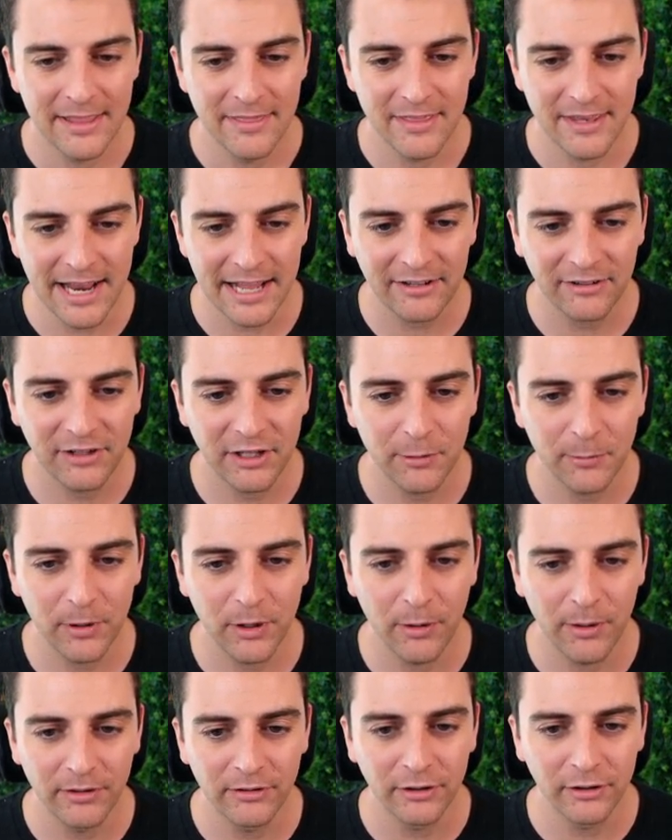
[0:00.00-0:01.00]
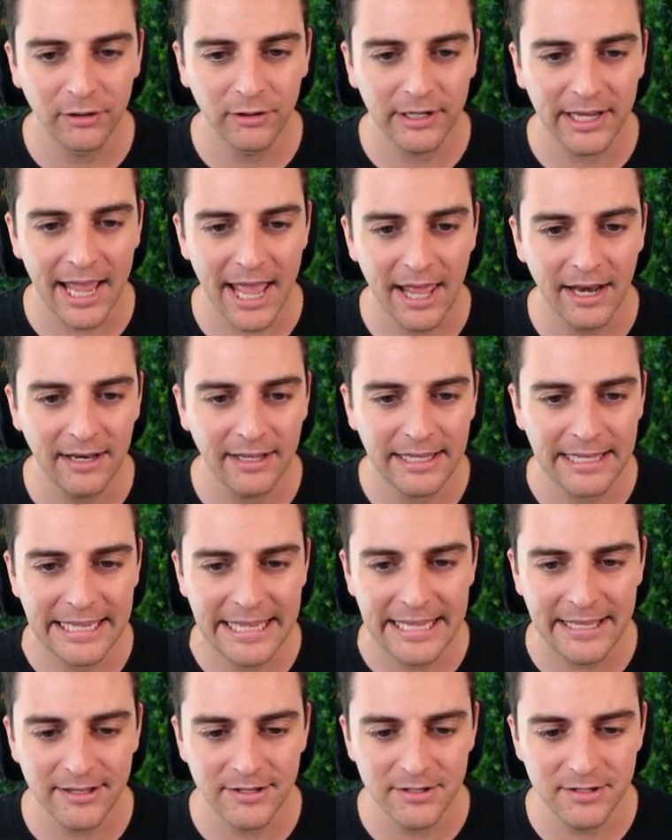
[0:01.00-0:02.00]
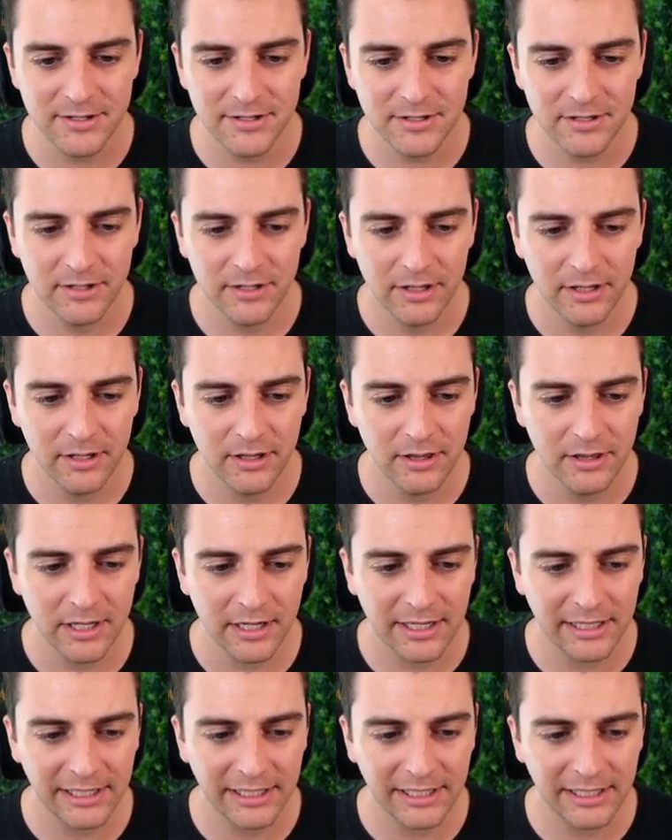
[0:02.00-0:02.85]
The next thing we're going to look at is the